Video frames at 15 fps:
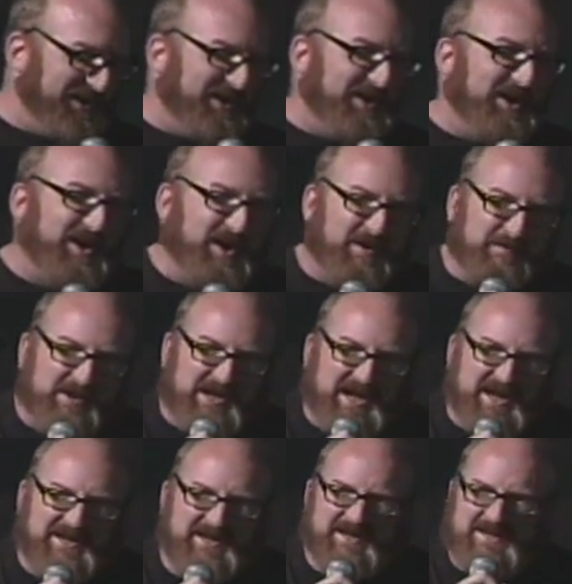Oh
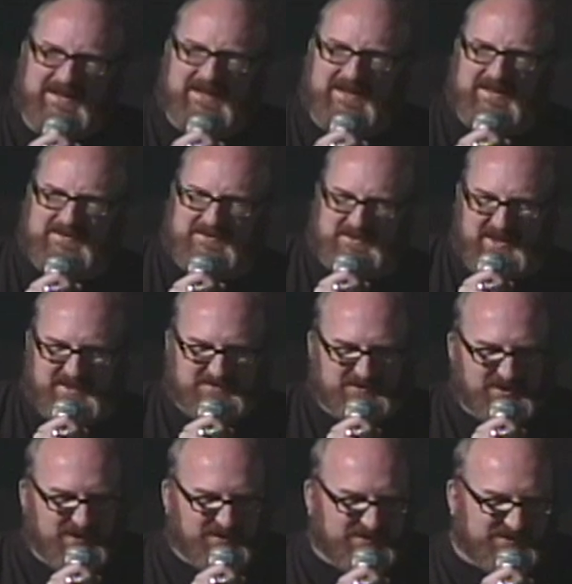man, dick
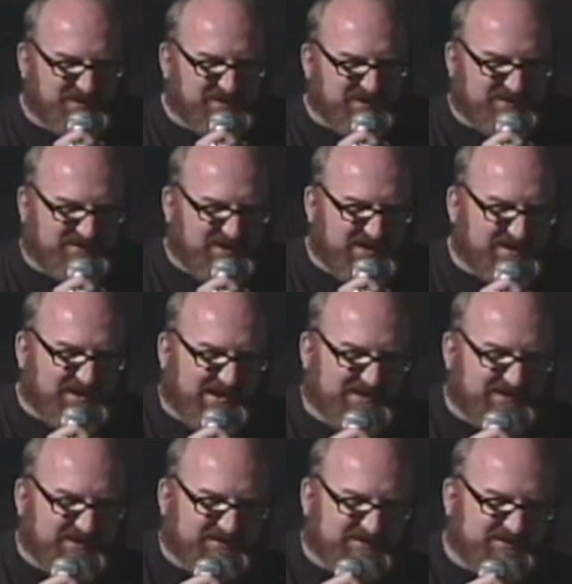jokes in the
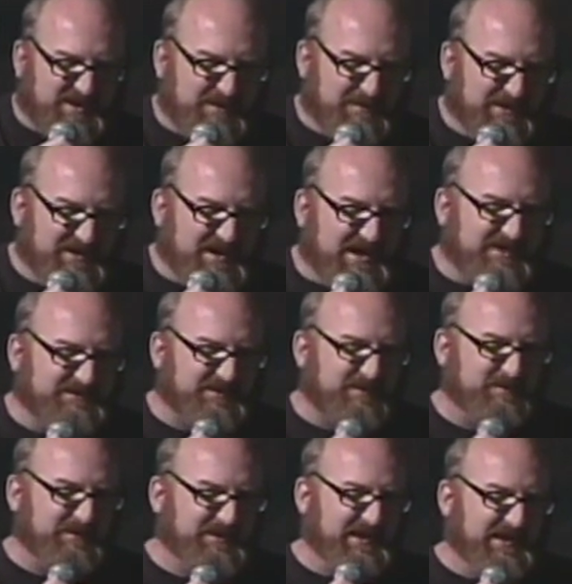sunlight. This is gonna be
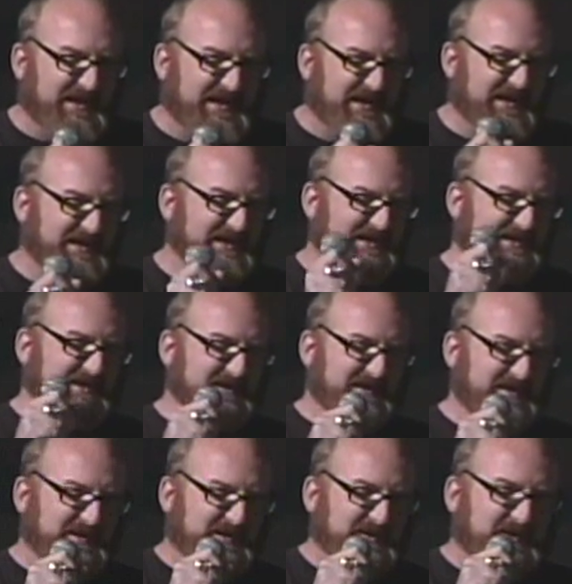awesome. I'm
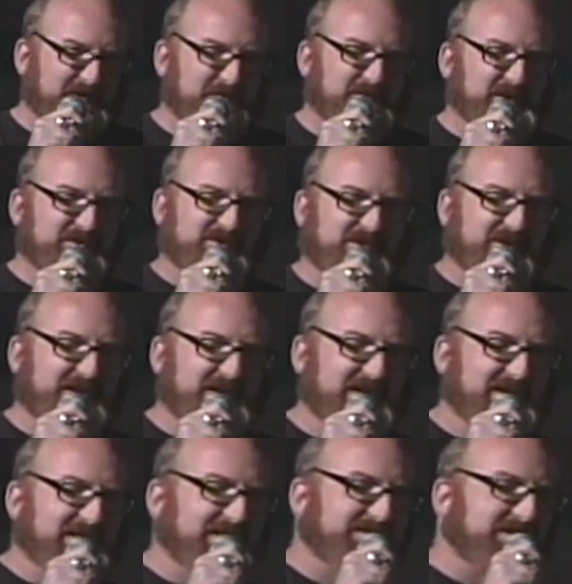
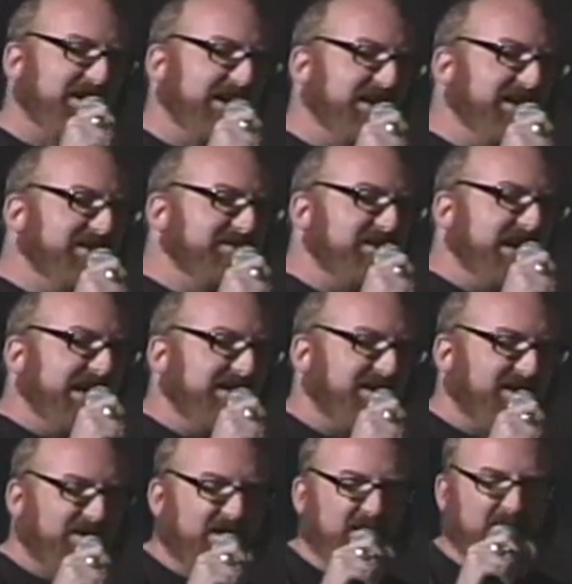usually in a tiny
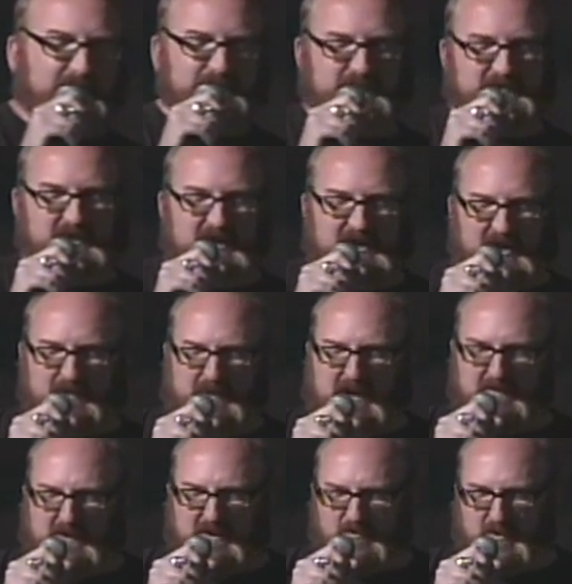dank club talking
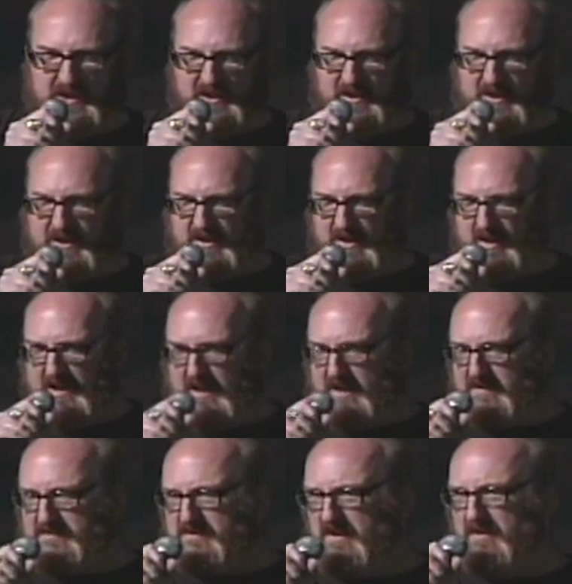about my
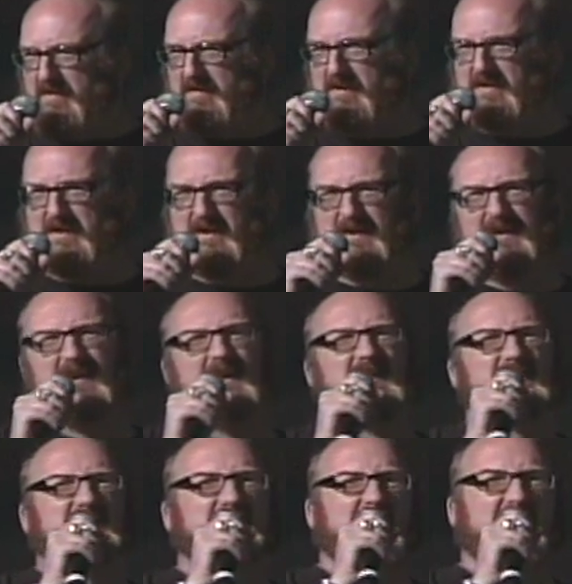wiener, so
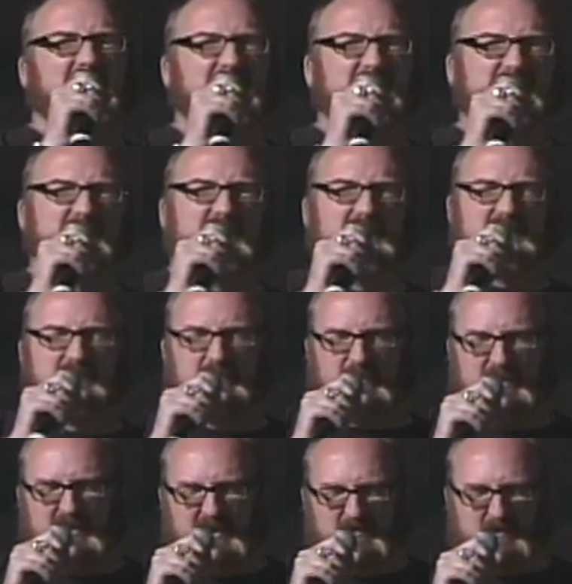it's not usually this
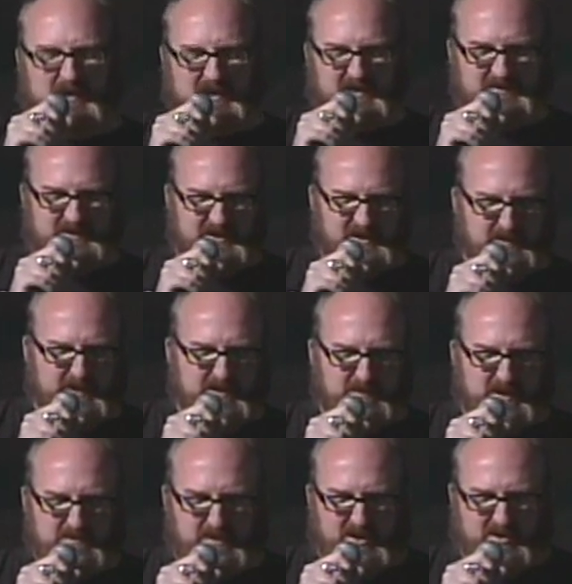pretty while I talk about
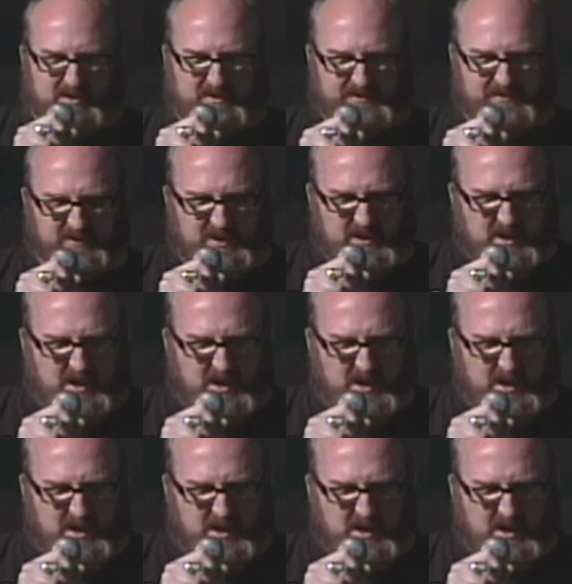my balls.